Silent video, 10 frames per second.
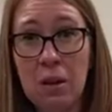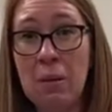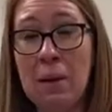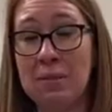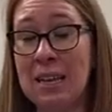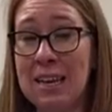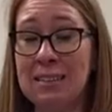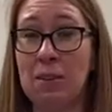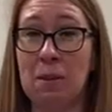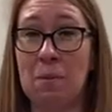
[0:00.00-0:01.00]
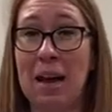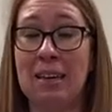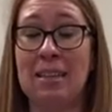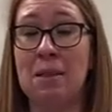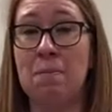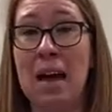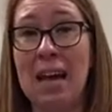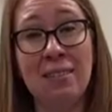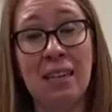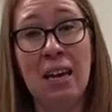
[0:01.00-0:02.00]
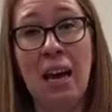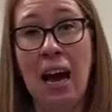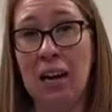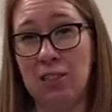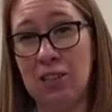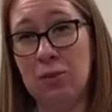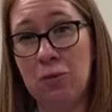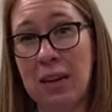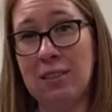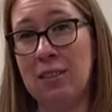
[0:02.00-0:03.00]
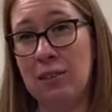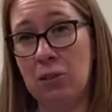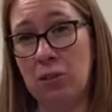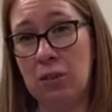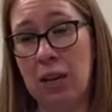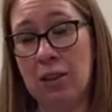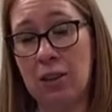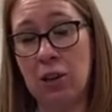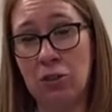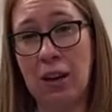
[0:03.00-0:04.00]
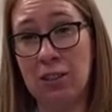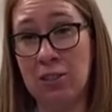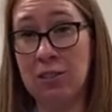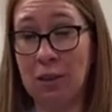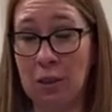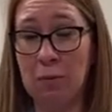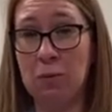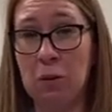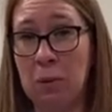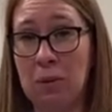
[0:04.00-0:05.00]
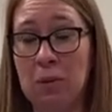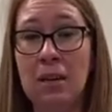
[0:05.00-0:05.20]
perhaps laid on her back in the bed, and she's finding the contractions uncomfortable,